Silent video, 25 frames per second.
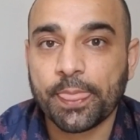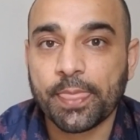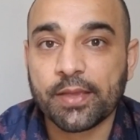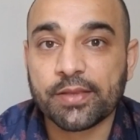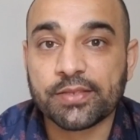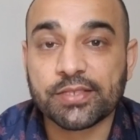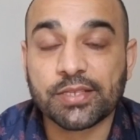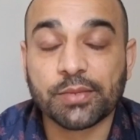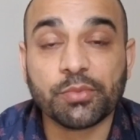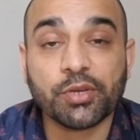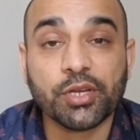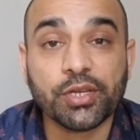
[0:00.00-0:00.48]

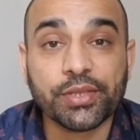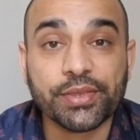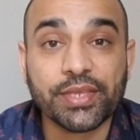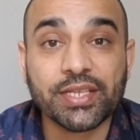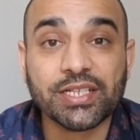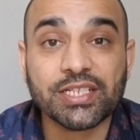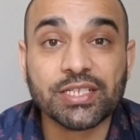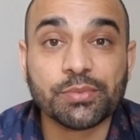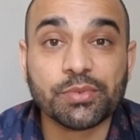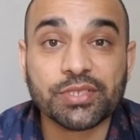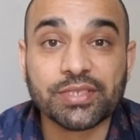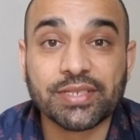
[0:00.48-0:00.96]
Some good
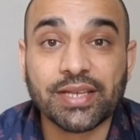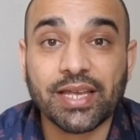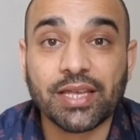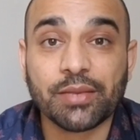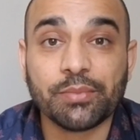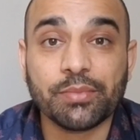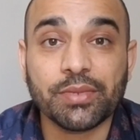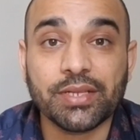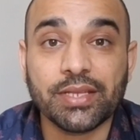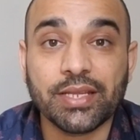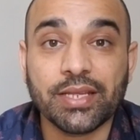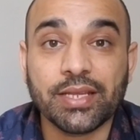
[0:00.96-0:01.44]
things about
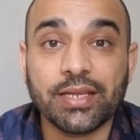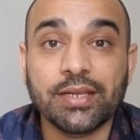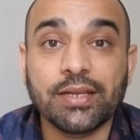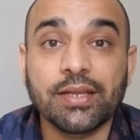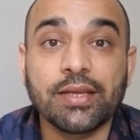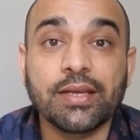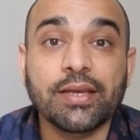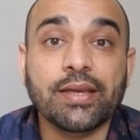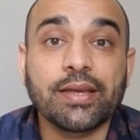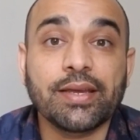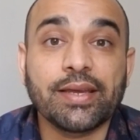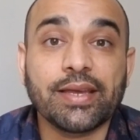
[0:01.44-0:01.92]
Sahibindin
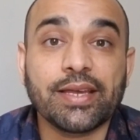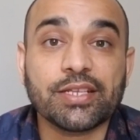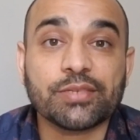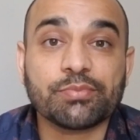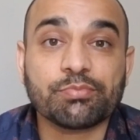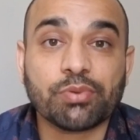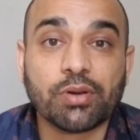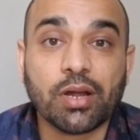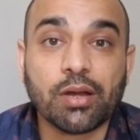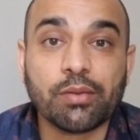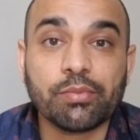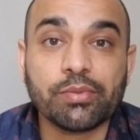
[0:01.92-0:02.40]
is
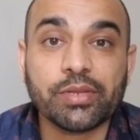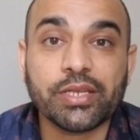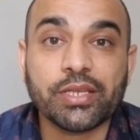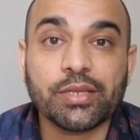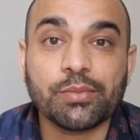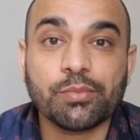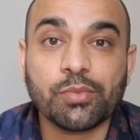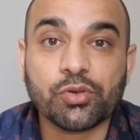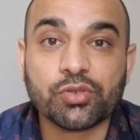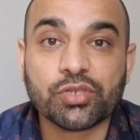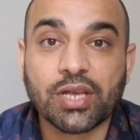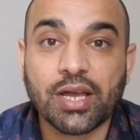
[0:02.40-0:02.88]
probably the
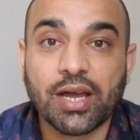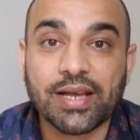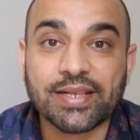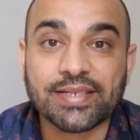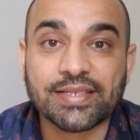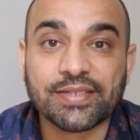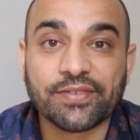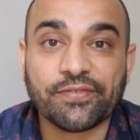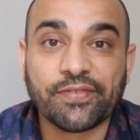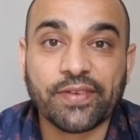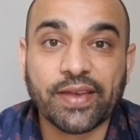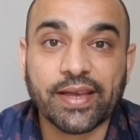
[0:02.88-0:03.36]
most
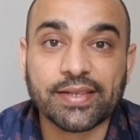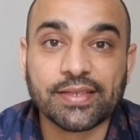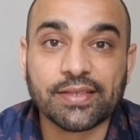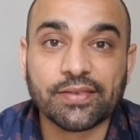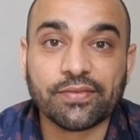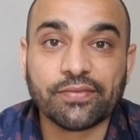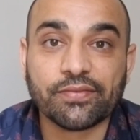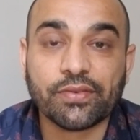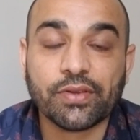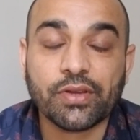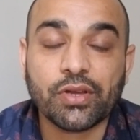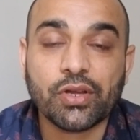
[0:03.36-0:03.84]

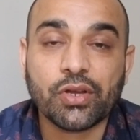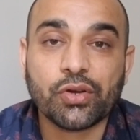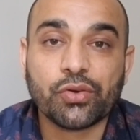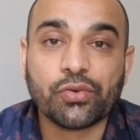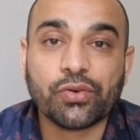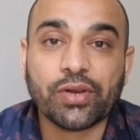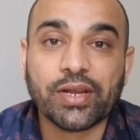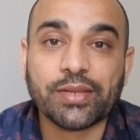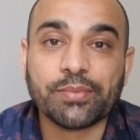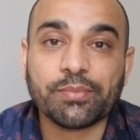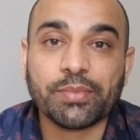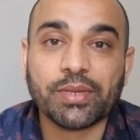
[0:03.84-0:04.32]
cost-effective, right?